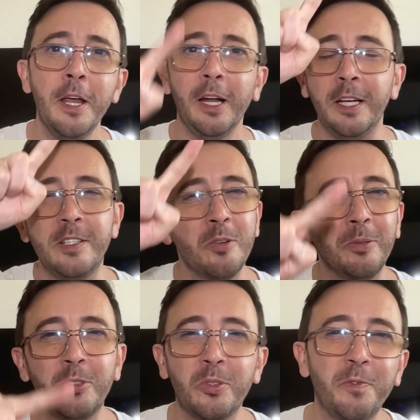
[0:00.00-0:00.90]
little
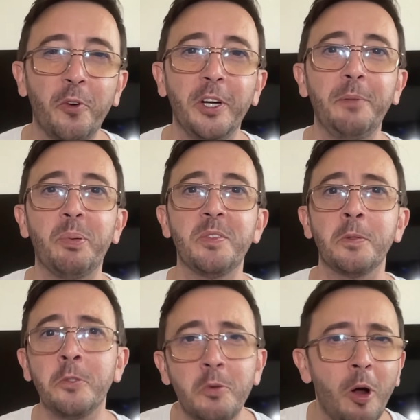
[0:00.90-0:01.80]

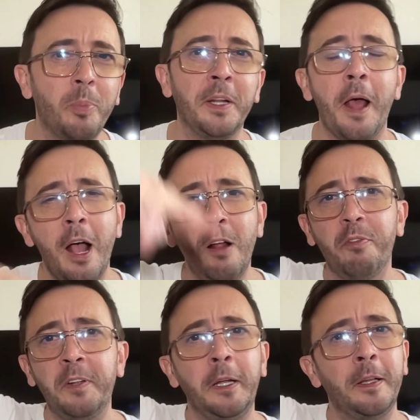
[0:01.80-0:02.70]
30% drop then
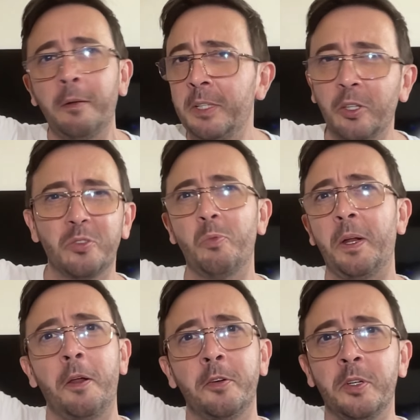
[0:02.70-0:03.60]
halving then we go to
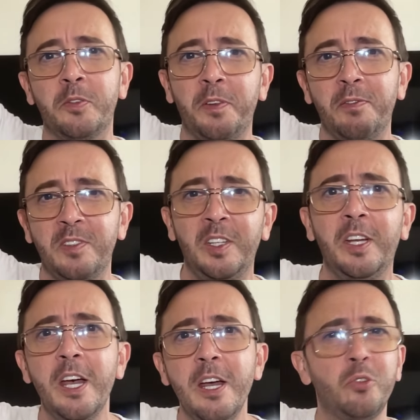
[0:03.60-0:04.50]
150
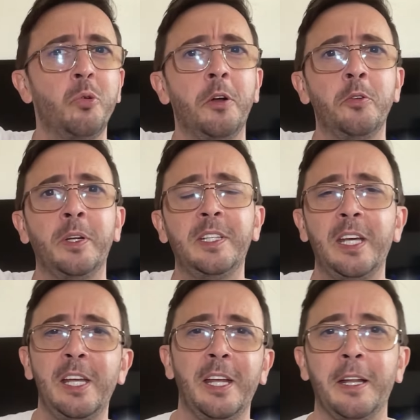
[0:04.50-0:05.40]

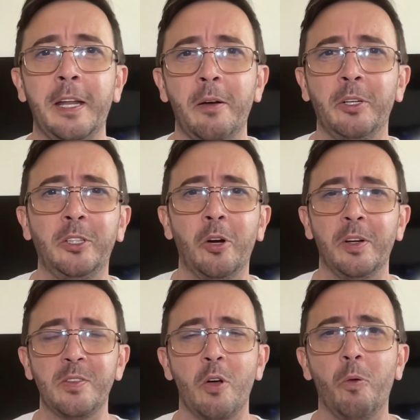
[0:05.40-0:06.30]
200k and there we go
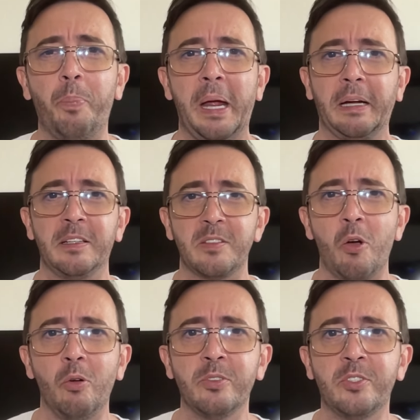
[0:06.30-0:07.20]
it's all packed it's
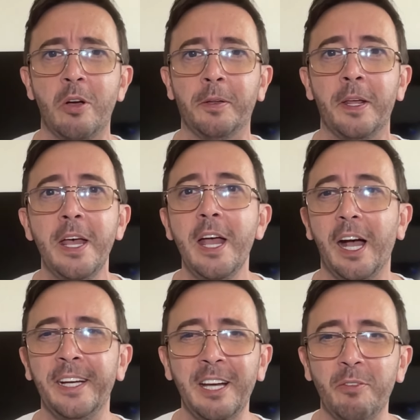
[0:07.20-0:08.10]
all done
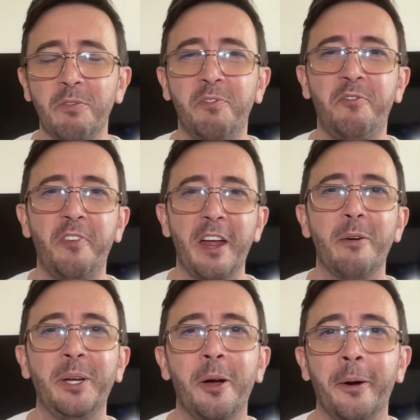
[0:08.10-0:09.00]
i have a
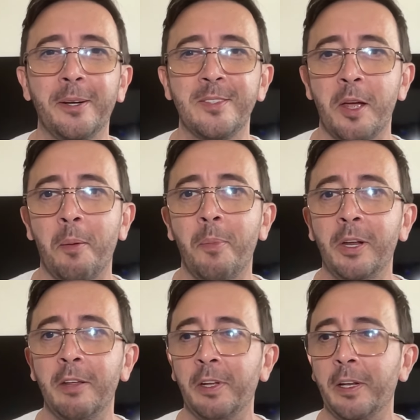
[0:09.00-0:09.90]
very hard time
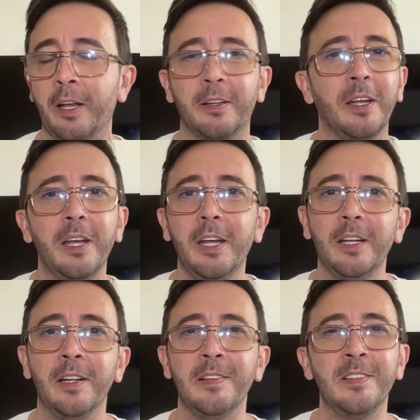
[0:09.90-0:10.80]
believing that
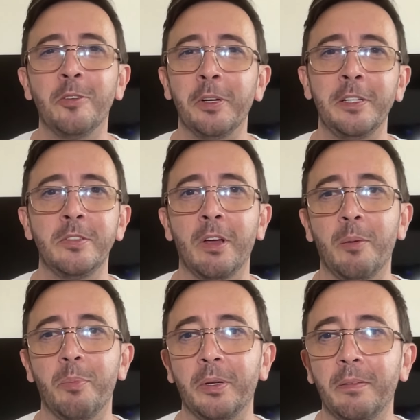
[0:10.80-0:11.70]
this is going to
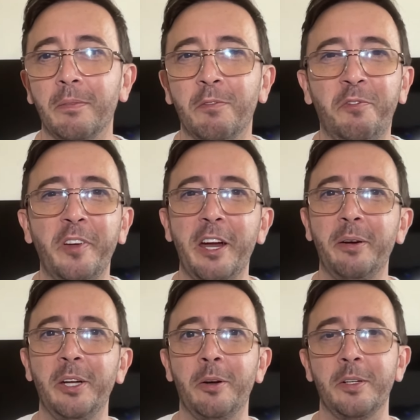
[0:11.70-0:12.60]
happen.
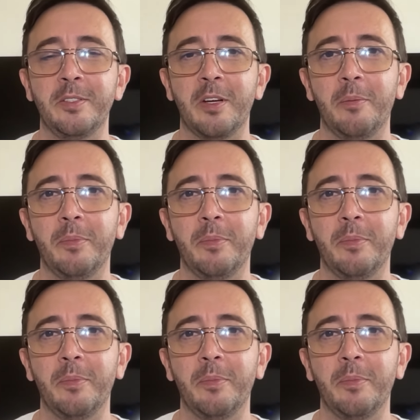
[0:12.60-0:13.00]
Very hard time.